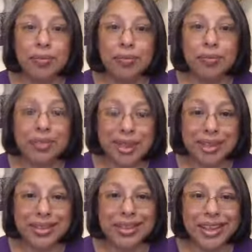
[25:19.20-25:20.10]

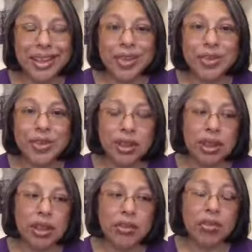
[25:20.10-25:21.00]
piece so that
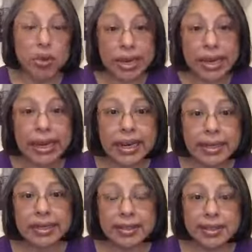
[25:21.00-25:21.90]
you, if you need
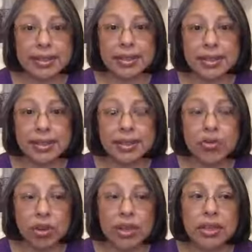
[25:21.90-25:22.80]
assistance
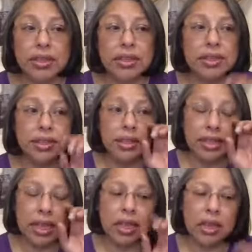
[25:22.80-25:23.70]

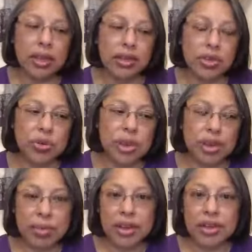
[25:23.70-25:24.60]
in doing your
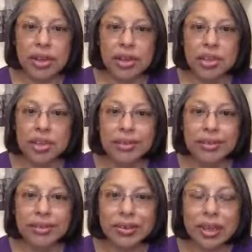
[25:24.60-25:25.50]
meditation,
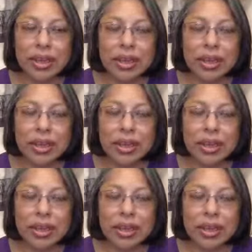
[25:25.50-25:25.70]
right?